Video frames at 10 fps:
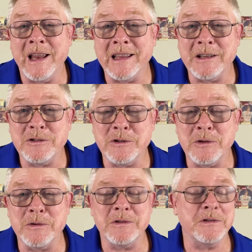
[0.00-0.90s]

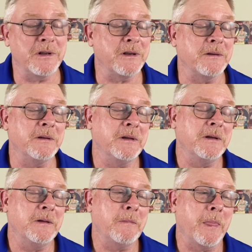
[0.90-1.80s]
issues,
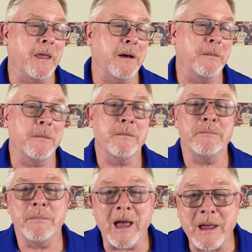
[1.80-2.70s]

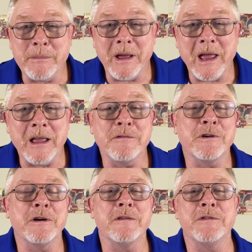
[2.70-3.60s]
bad
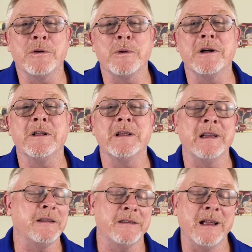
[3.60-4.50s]
behavior, if you will,
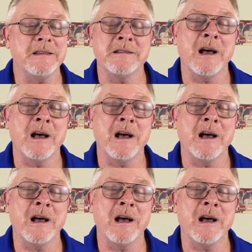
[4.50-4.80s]
and that's not